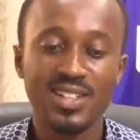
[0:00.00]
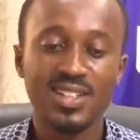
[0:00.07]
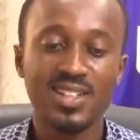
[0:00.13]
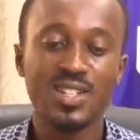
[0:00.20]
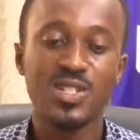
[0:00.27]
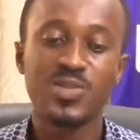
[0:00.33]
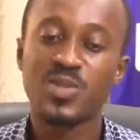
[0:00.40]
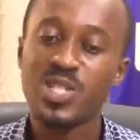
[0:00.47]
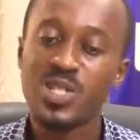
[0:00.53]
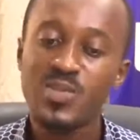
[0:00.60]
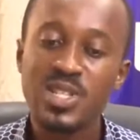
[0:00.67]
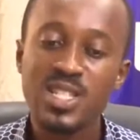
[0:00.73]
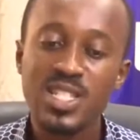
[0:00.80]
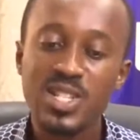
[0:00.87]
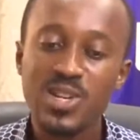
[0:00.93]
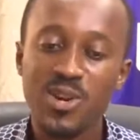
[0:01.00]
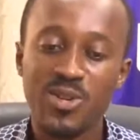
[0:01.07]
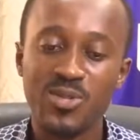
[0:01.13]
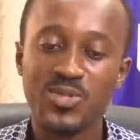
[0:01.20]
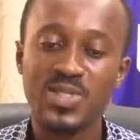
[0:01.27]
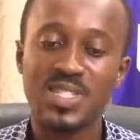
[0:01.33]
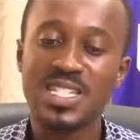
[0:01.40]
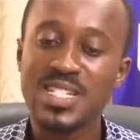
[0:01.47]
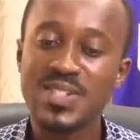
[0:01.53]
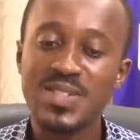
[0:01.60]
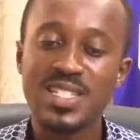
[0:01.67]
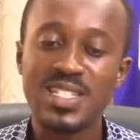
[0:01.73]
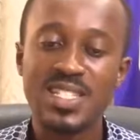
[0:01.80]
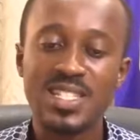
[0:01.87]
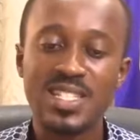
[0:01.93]
The responsibility of
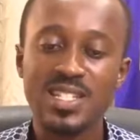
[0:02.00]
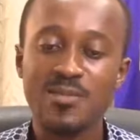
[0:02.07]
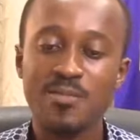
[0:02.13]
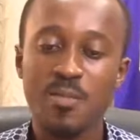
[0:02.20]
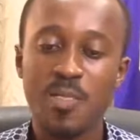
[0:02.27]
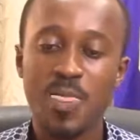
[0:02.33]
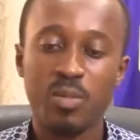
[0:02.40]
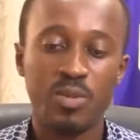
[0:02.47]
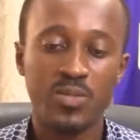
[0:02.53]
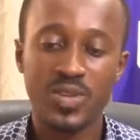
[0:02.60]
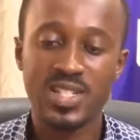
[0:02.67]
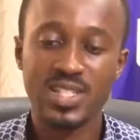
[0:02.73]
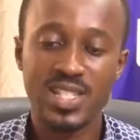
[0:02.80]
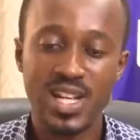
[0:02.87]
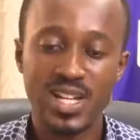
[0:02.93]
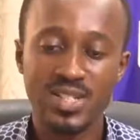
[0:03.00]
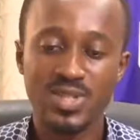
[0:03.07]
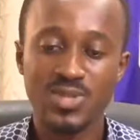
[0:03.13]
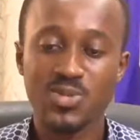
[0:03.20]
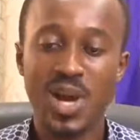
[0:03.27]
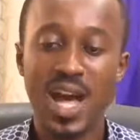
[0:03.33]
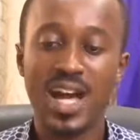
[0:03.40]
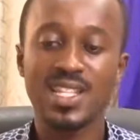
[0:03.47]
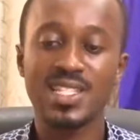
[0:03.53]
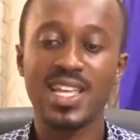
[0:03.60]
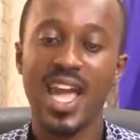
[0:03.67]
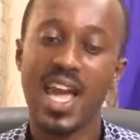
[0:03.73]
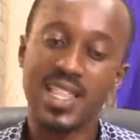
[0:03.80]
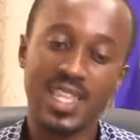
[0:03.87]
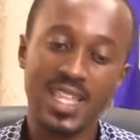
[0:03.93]
security professionals to act
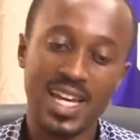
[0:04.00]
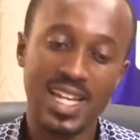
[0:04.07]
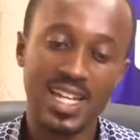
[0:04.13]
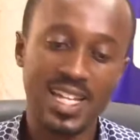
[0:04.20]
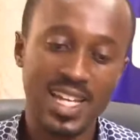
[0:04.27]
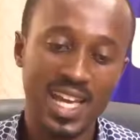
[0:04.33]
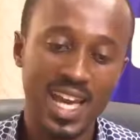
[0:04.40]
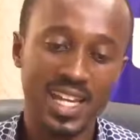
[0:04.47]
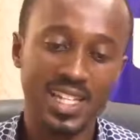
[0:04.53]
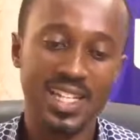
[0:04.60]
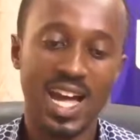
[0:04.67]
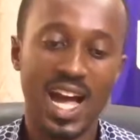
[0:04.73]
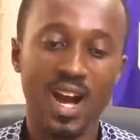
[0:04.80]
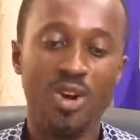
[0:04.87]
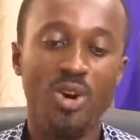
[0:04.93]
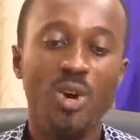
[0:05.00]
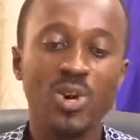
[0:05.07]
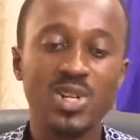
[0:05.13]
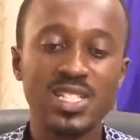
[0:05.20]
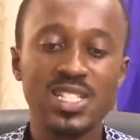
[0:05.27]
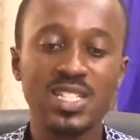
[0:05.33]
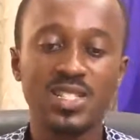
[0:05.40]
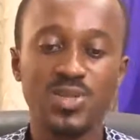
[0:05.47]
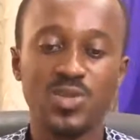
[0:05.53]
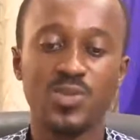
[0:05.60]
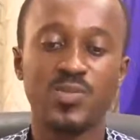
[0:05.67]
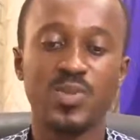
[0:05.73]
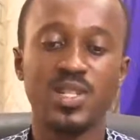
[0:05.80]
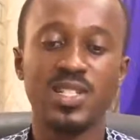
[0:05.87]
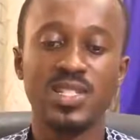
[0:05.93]
ethically and according to
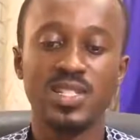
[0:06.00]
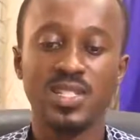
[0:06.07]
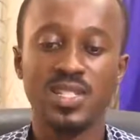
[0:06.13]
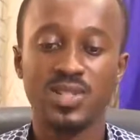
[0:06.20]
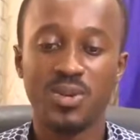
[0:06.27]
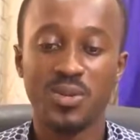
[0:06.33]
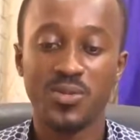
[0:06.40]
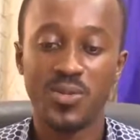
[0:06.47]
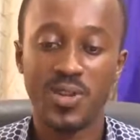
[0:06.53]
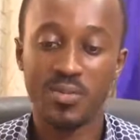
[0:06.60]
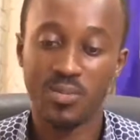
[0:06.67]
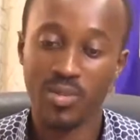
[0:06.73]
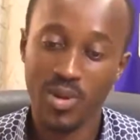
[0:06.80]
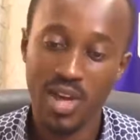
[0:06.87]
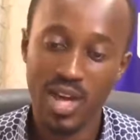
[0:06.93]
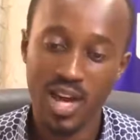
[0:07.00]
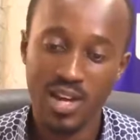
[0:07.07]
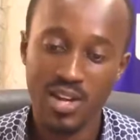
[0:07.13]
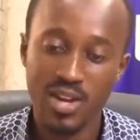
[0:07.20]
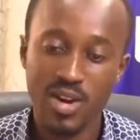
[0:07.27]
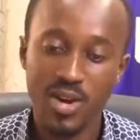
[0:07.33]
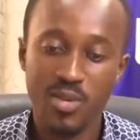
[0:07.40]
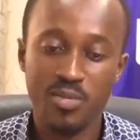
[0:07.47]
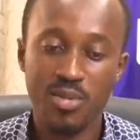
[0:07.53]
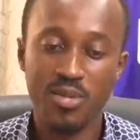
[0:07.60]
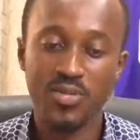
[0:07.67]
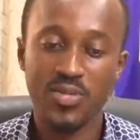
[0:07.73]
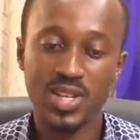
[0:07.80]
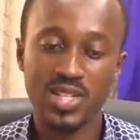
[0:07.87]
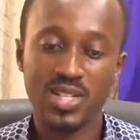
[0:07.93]
policies of employer,
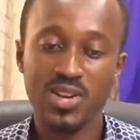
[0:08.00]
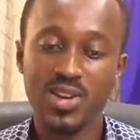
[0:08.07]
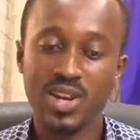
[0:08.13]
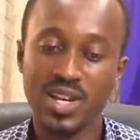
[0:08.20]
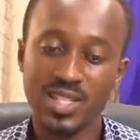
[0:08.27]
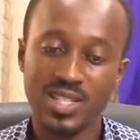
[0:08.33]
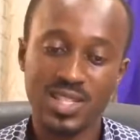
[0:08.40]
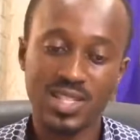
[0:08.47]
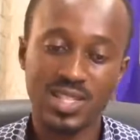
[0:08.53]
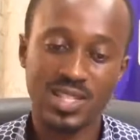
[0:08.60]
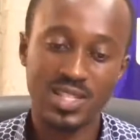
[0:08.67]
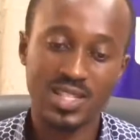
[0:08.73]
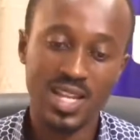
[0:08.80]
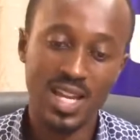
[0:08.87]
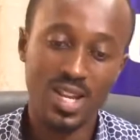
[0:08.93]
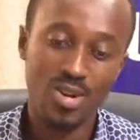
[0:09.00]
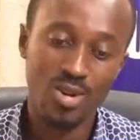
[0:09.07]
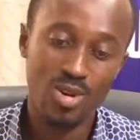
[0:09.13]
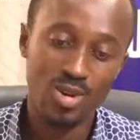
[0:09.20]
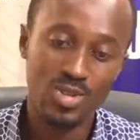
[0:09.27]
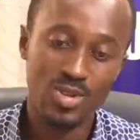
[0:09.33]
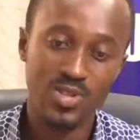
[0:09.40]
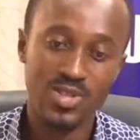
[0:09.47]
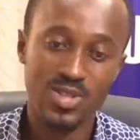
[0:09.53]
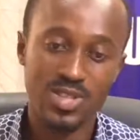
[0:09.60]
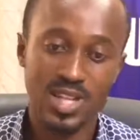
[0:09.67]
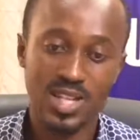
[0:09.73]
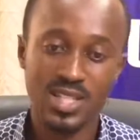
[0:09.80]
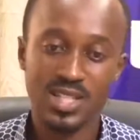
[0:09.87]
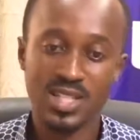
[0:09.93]
professional organizations, and laws of the
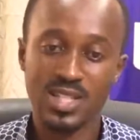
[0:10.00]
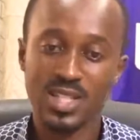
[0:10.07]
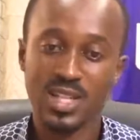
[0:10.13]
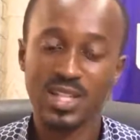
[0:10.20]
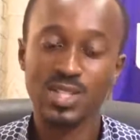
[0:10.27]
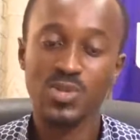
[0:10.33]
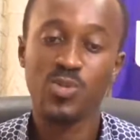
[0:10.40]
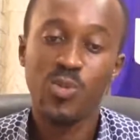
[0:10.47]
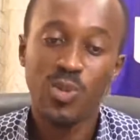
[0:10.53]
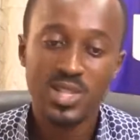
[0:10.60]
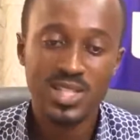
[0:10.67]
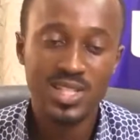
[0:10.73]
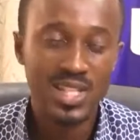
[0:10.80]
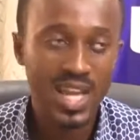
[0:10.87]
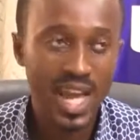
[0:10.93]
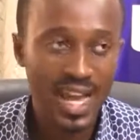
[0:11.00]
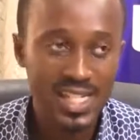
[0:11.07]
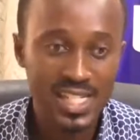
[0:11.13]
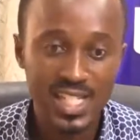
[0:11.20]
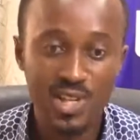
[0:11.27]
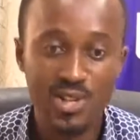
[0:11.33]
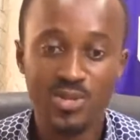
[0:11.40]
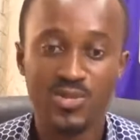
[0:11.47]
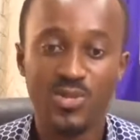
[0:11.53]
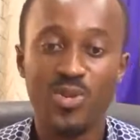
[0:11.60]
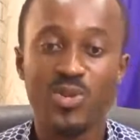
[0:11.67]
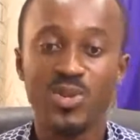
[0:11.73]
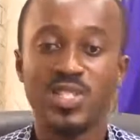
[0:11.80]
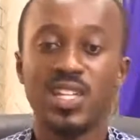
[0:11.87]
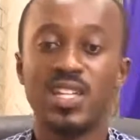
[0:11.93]
society is what the idea of
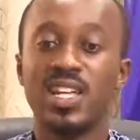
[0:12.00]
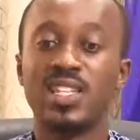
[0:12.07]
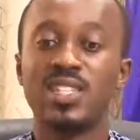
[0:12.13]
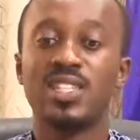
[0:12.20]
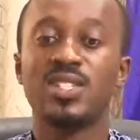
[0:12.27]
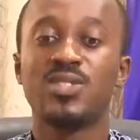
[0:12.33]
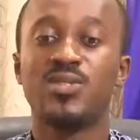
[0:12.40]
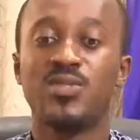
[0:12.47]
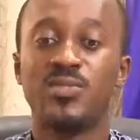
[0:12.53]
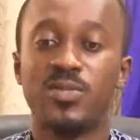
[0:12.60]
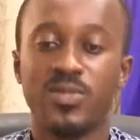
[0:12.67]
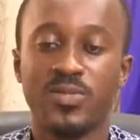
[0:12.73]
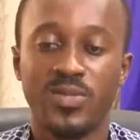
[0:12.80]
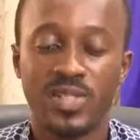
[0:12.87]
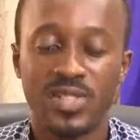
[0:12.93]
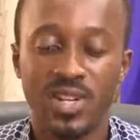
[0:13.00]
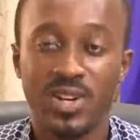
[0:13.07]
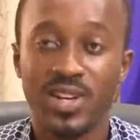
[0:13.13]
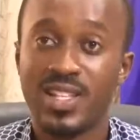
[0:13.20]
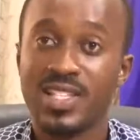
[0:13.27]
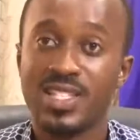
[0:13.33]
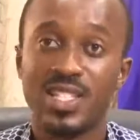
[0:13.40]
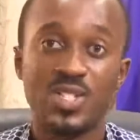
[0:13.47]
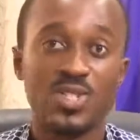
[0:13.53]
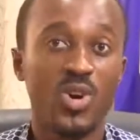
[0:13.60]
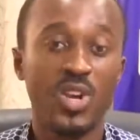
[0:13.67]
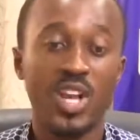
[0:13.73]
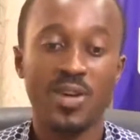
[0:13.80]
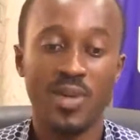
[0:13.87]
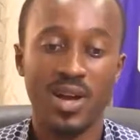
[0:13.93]
codes and ethics of professional organizations is
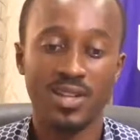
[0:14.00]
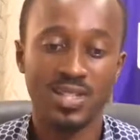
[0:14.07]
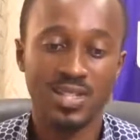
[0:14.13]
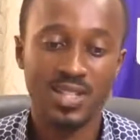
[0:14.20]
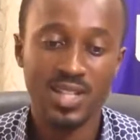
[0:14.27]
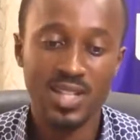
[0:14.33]
all about.